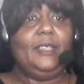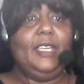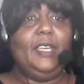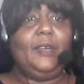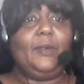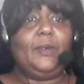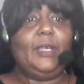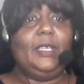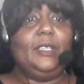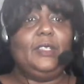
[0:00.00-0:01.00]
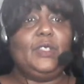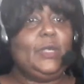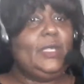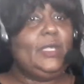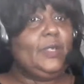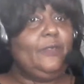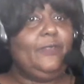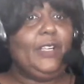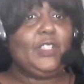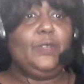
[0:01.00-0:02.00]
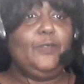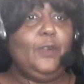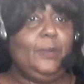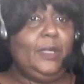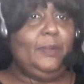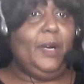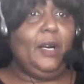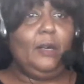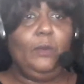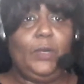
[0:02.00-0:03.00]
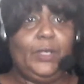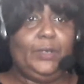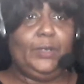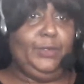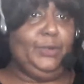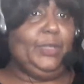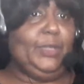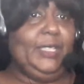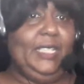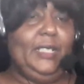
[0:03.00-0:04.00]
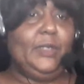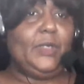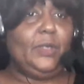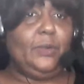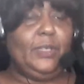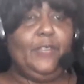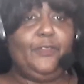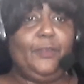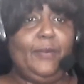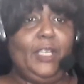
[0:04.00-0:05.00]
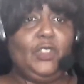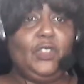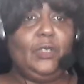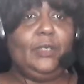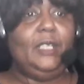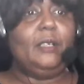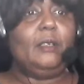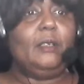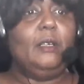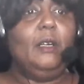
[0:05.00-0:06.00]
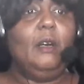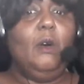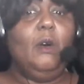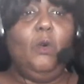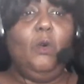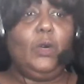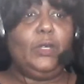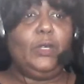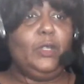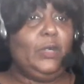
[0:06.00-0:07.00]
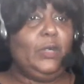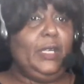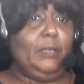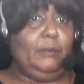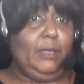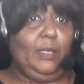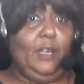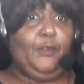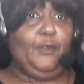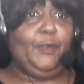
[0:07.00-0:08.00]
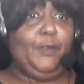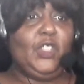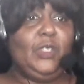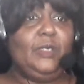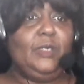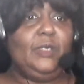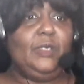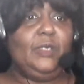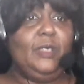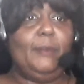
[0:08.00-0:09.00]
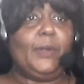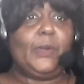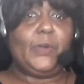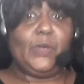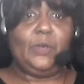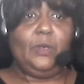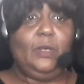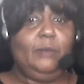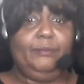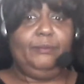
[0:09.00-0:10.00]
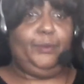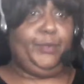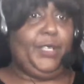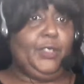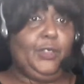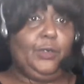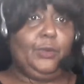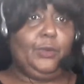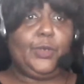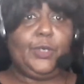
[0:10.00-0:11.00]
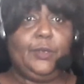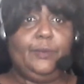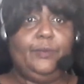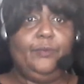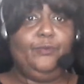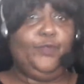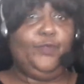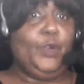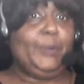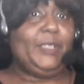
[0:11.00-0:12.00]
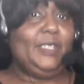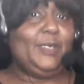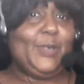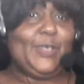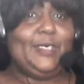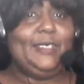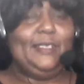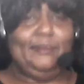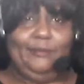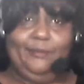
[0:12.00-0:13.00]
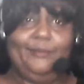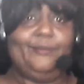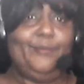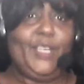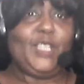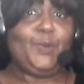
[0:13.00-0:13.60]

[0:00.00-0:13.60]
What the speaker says: And here is your insert function and also your formula bar, where you can insert information here or your information, numbers, pictures, formulas.